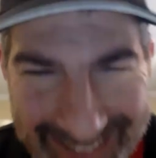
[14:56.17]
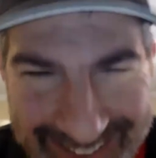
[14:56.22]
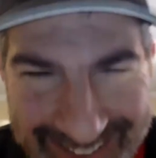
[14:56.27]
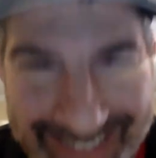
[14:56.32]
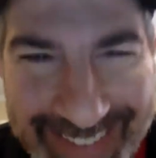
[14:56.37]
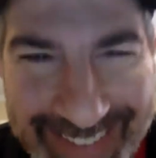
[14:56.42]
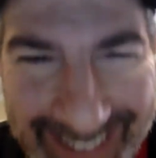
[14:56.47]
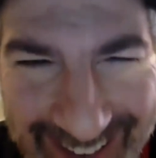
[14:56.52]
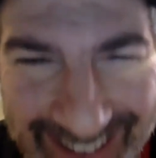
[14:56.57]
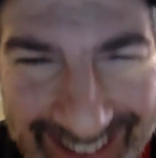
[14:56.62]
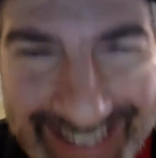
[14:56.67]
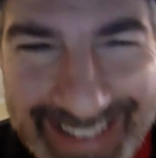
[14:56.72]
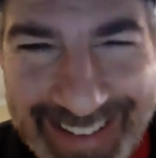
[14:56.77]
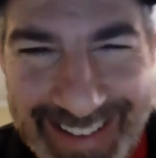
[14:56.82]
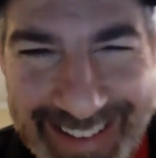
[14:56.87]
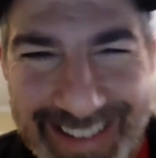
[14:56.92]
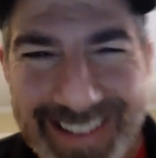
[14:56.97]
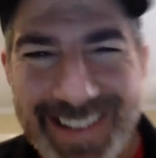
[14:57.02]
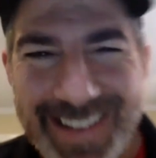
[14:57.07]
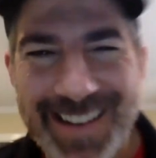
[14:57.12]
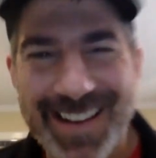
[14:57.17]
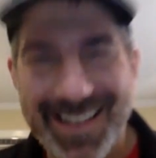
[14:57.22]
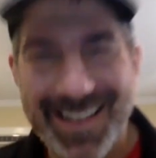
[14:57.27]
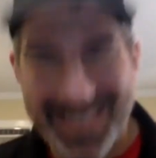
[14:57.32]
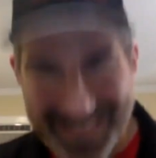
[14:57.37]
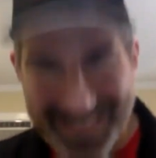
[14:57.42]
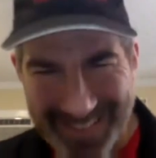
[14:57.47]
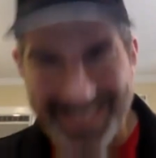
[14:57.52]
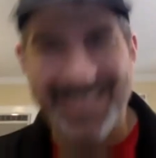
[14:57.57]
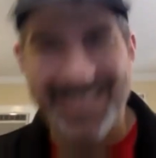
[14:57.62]
And they got him as,
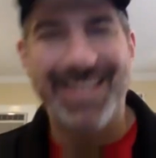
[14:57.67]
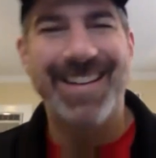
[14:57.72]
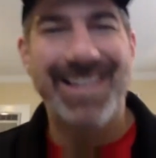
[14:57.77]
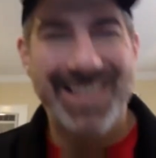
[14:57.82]
you know,